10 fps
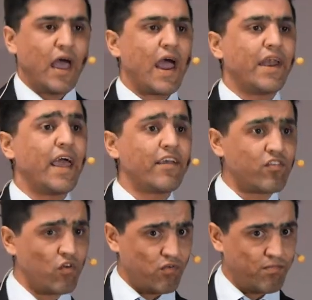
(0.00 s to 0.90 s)

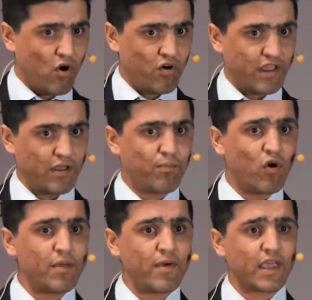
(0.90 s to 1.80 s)
adhesive bonding,
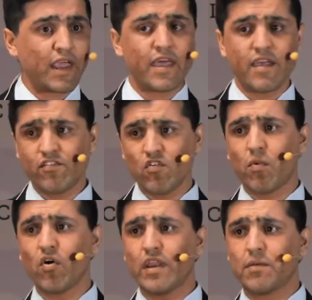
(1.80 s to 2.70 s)
polymeric adhesive
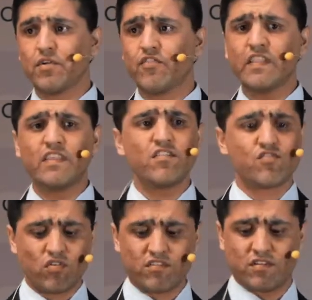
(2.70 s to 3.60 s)
bonding between these
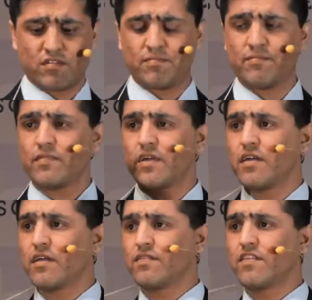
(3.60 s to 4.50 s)
structures.
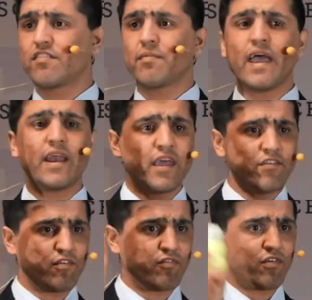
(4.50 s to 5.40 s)
This is my
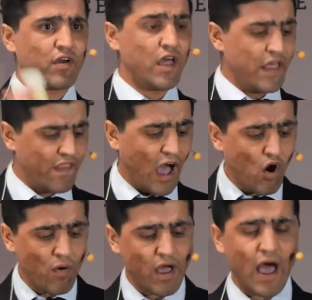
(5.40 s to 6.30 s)
adhesive.
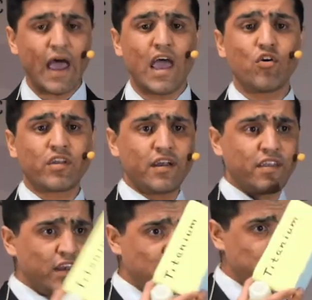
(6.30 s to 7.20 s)
Now, I have
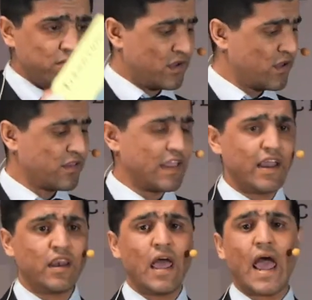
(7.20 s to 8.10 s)
titanium,
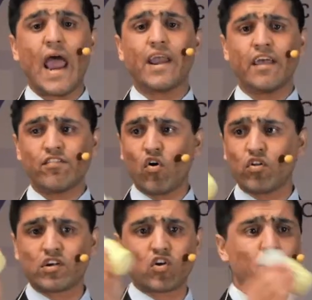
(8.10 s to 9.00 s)
then adhesive
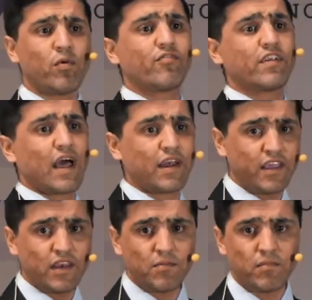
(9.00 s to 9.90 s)
on the top of the
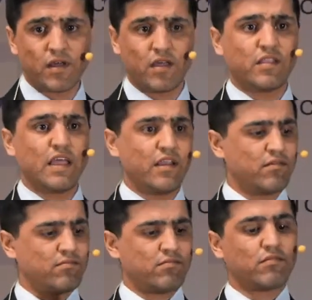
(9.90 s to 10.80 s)
titanium,
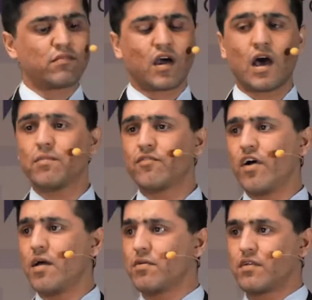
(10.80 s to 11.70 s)
then carbon
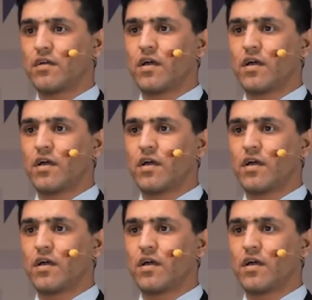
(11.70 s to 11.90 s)
fiber.